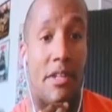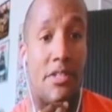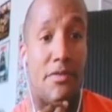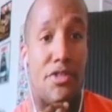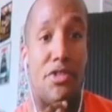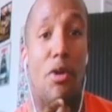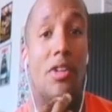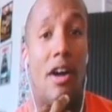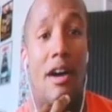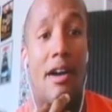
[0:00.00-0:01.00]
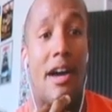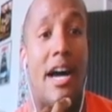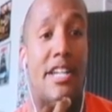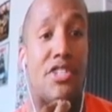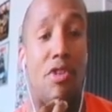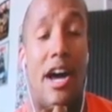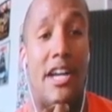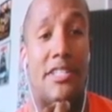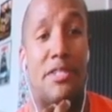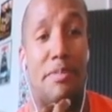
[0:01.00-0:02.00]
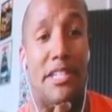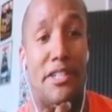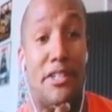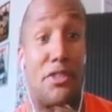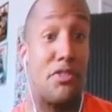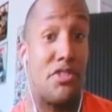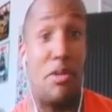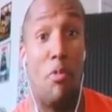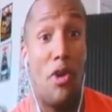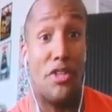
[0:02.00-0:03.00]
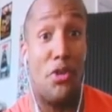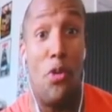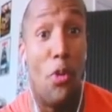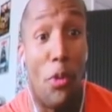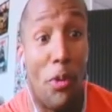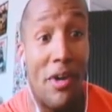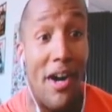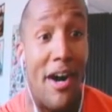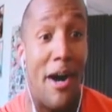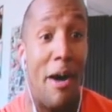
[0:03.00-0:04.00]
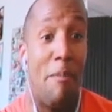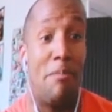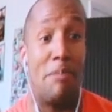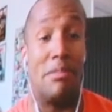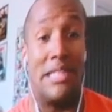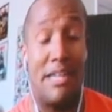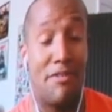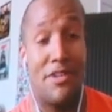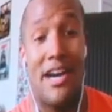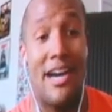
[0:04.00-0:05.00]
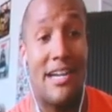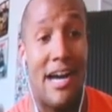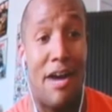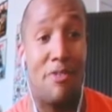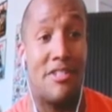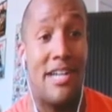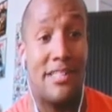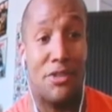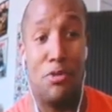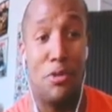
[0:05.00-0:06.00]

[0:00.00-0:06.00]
for so long I tried to be somewhat cool. But believe it or not, I was not the coolest